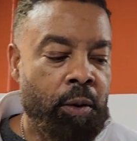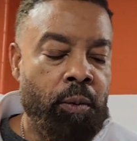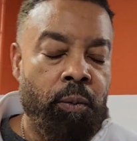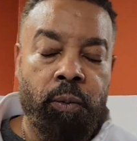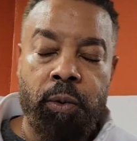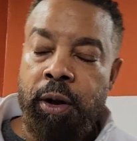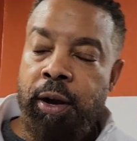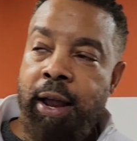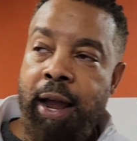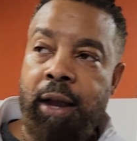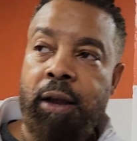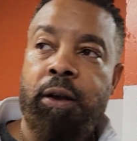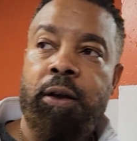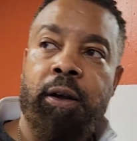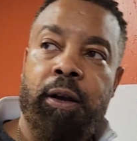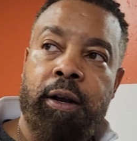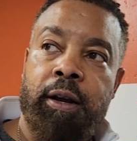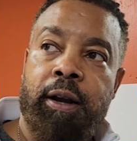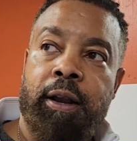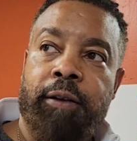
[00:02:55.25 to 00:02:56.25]
We're not
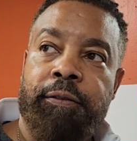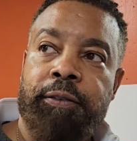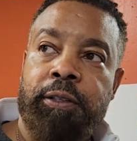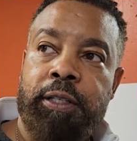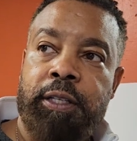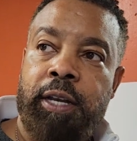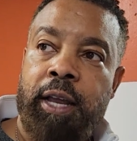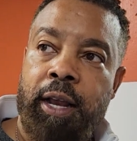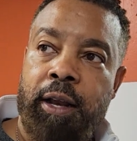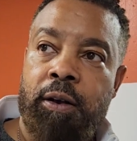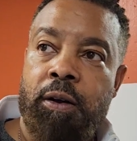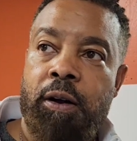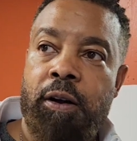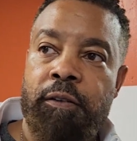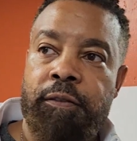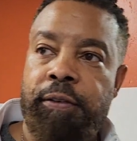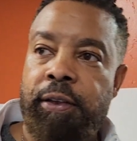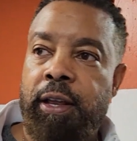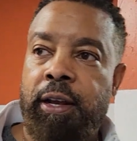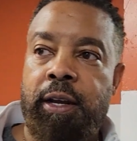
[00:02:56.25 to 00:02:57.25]
good enough to take
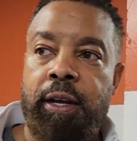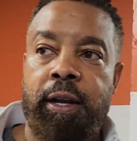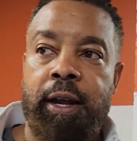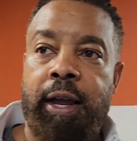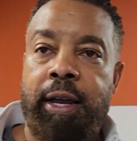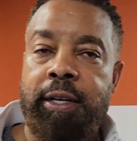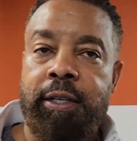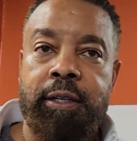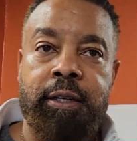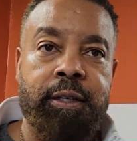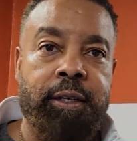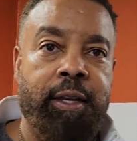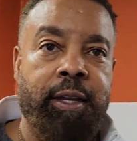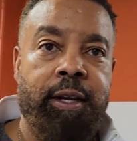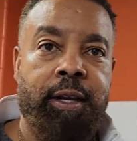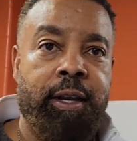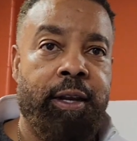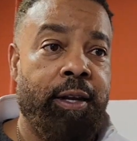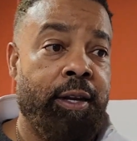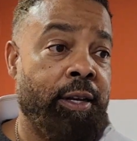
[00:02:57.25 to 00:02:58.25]
off any nights because
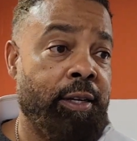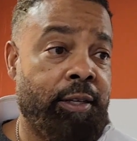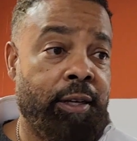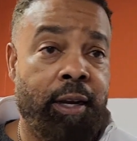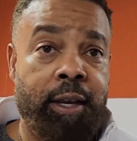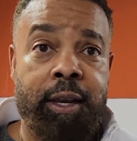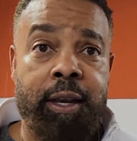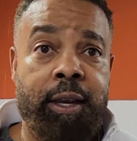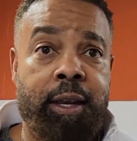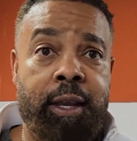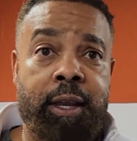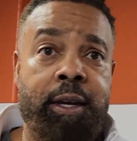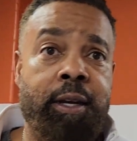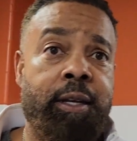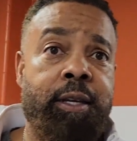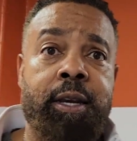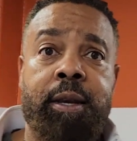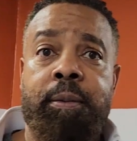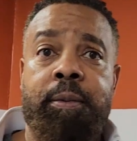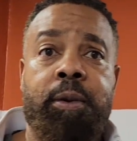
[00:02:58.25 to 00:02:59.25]
in this league, any
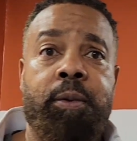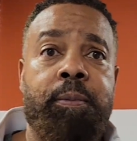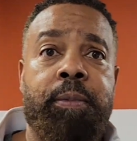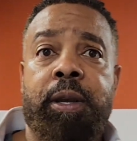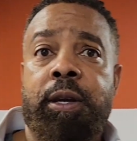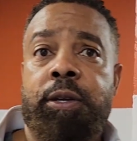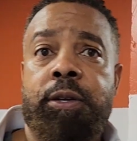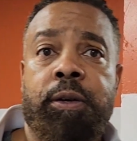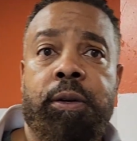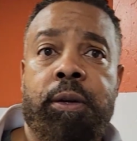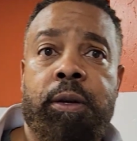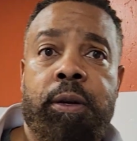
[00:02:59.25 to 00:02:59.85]
team can beat you.